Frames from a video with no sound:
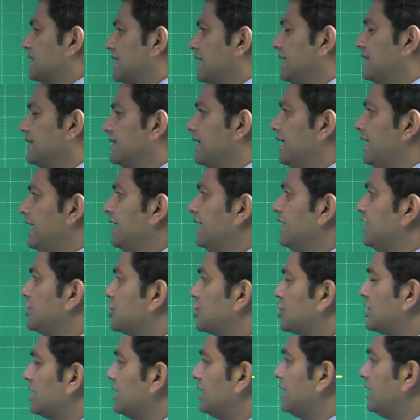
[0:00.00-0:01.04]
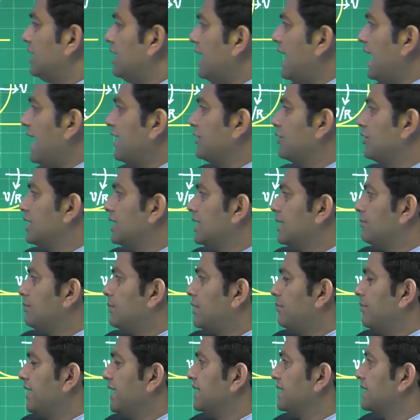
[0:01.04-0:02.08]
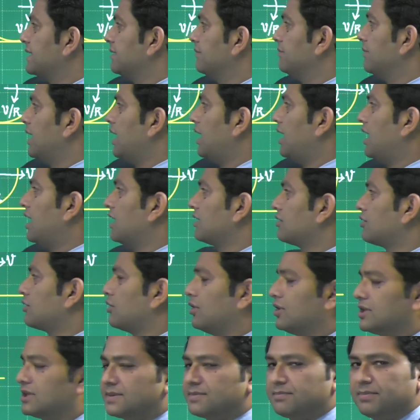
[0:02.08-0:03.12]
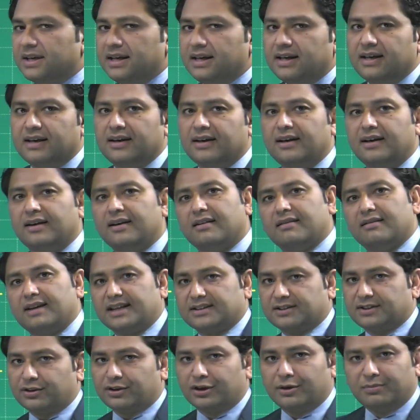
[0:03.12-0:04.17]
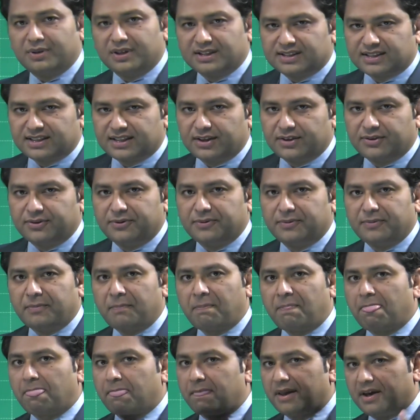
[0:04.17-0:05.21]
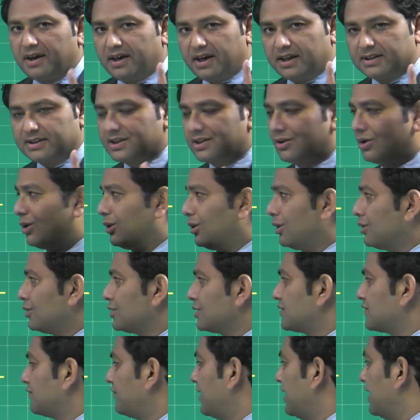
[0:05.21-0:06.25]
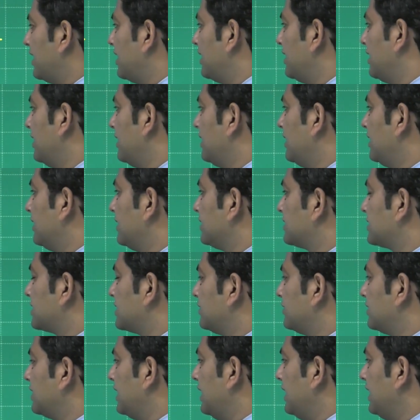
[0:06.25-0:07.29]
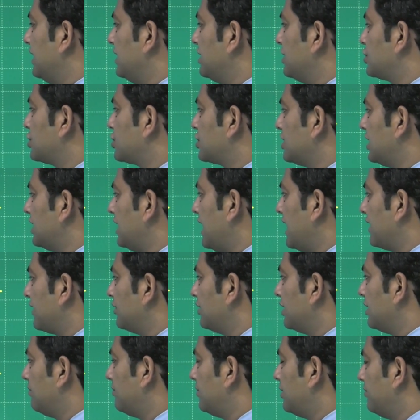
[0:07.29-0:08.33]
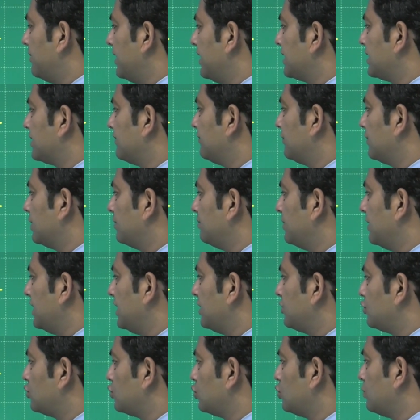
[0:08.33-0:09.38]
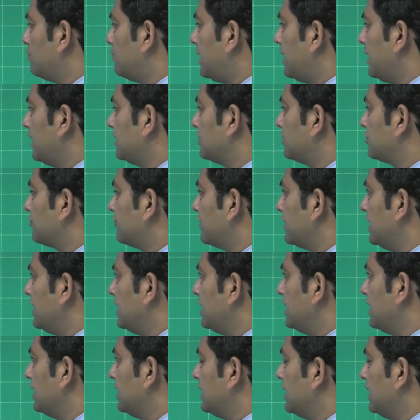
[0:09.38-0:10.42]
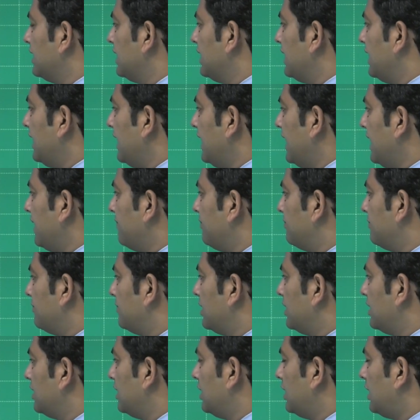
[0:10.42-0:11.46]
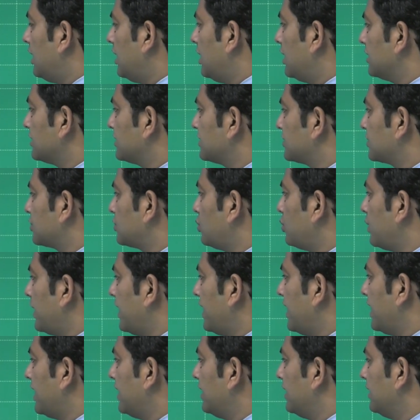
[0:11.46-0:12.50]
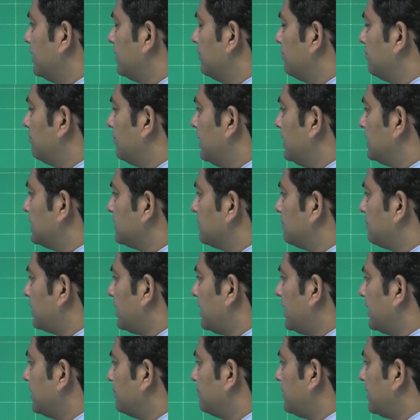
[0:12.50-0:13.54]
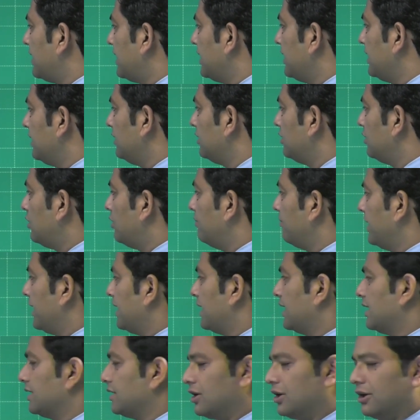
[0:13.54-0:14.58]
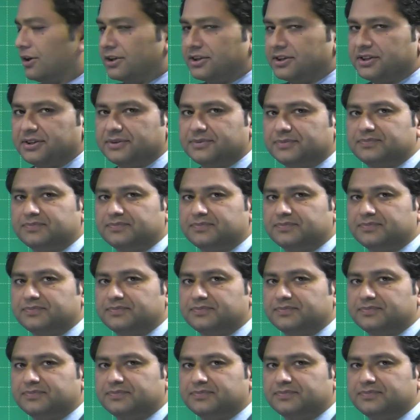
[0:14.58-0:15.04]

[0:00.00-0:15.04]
see the initial angular momentum r cross p, that's going to be 0. It's a hollow sphere. So the initial angular momentum would be 2 by 3 m r square multiplied by omega naught.